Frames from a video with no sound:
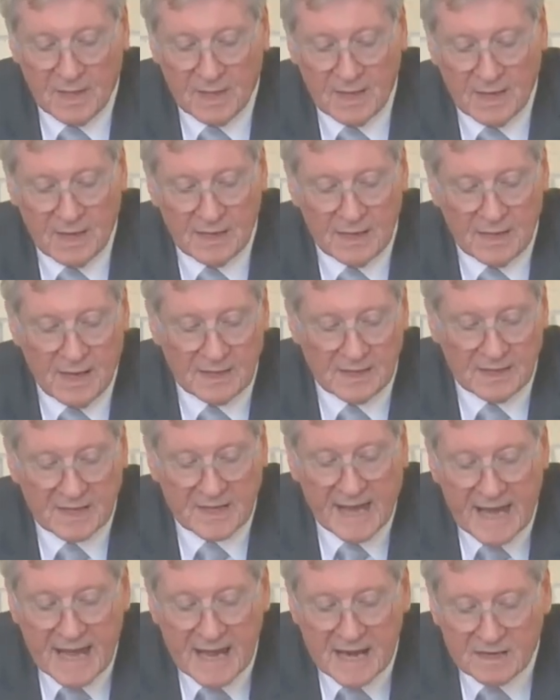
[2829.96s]
And
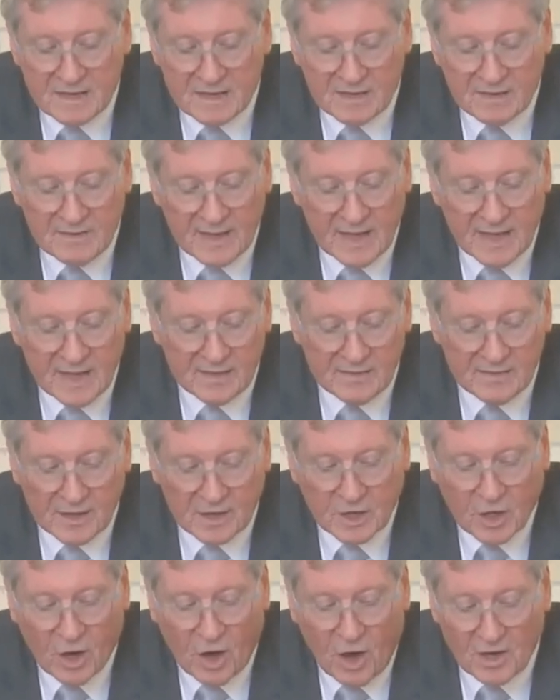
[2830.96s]
again, the
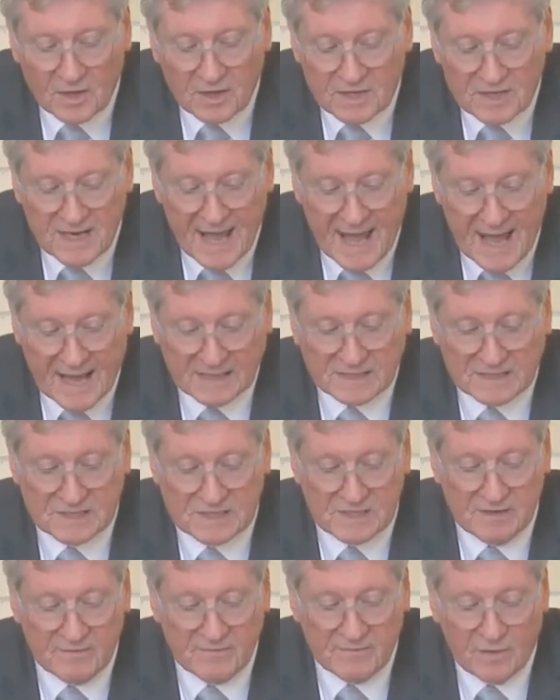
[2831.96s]

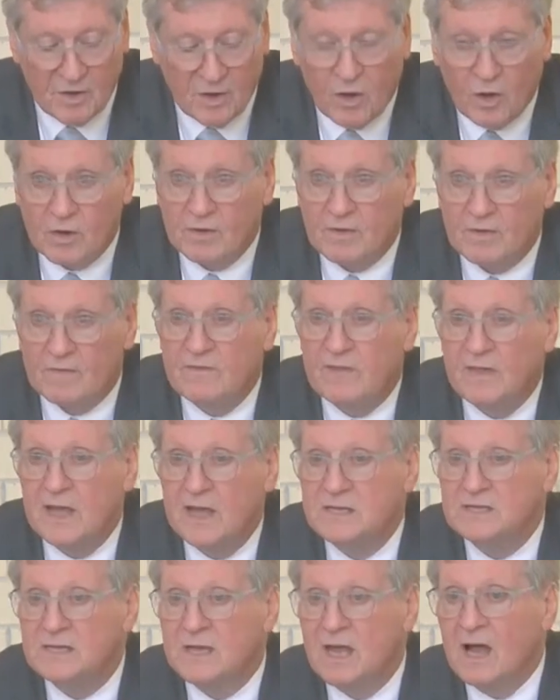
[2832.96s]
context of all of
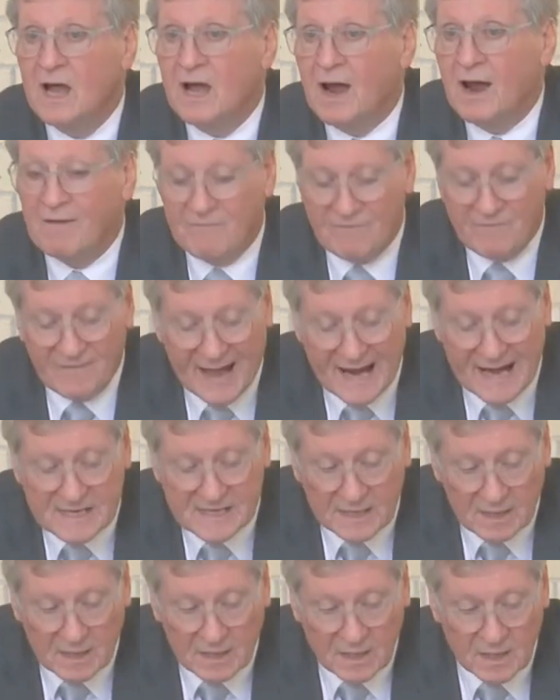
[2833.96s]
these are
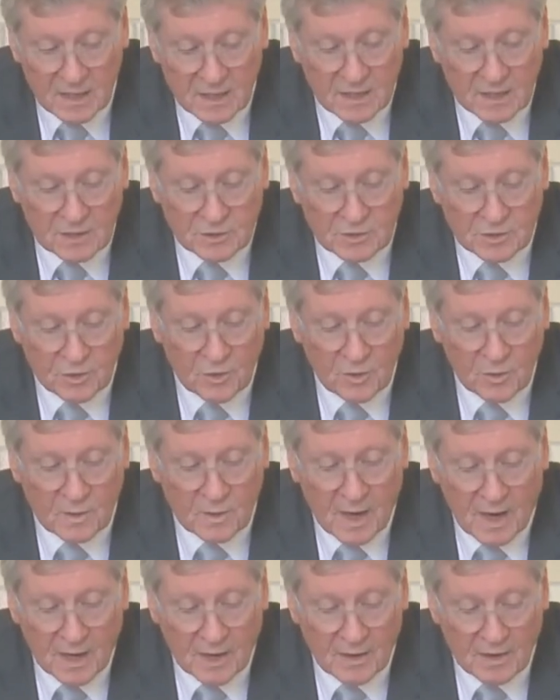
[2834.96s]
vital to
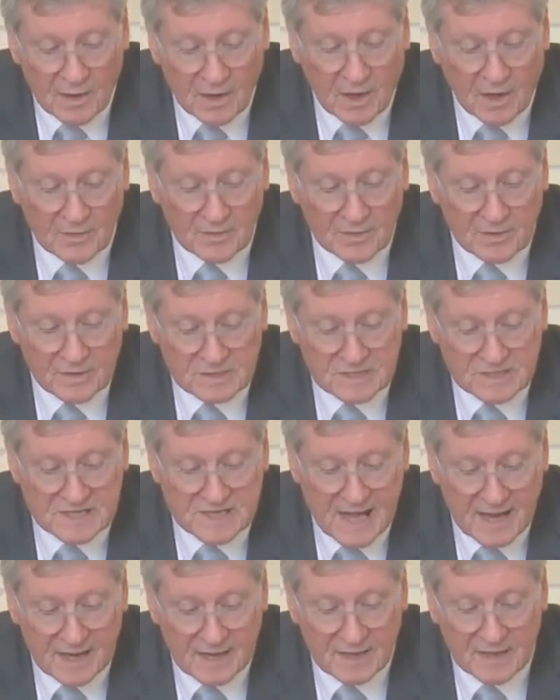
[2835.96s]
our
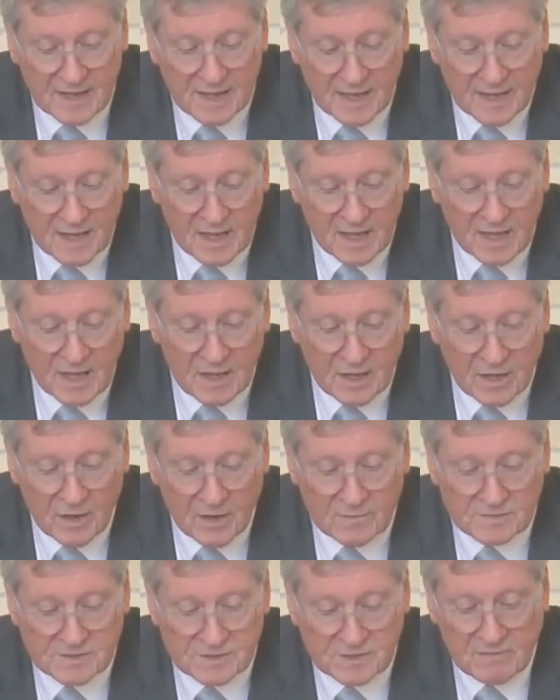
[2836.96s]
understanding
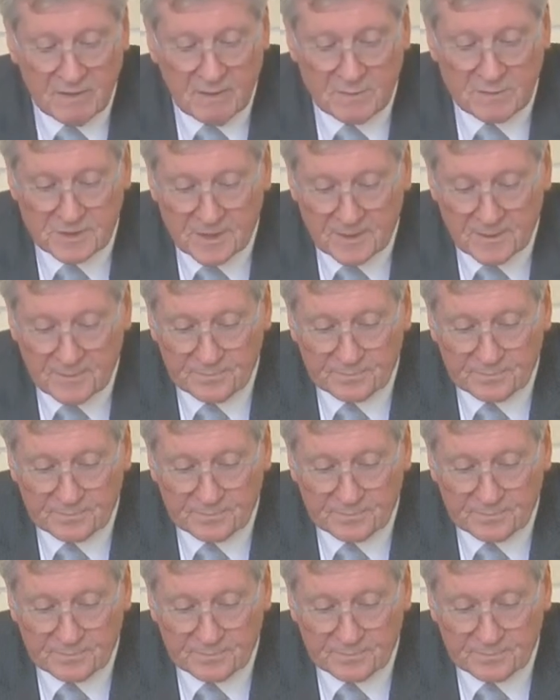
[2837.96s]
of Scripture.